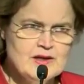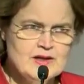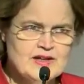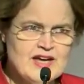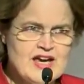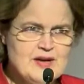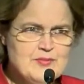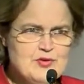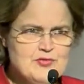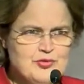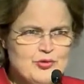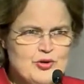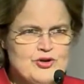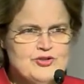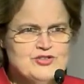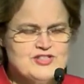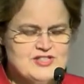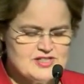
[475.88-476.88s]
Game of
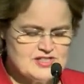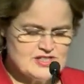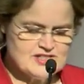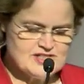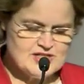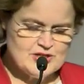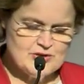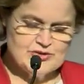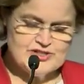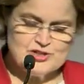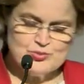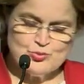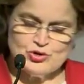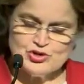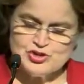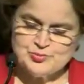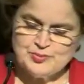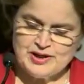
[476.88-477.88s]
Thrones is a series
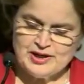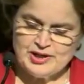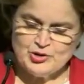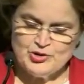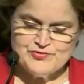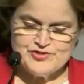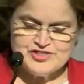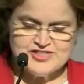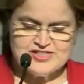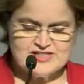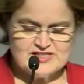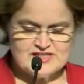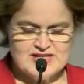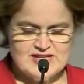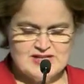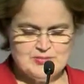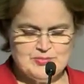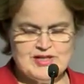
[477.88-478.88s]
watched by over
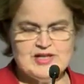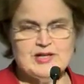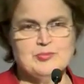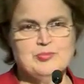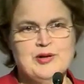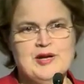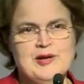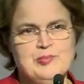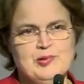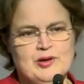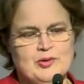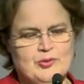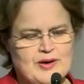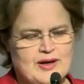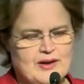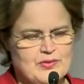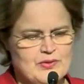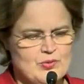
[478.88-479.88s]
16 million people
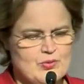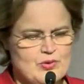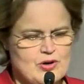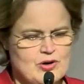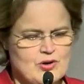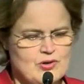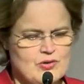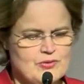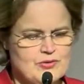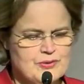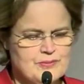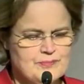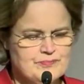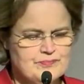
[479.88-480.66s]
around the world.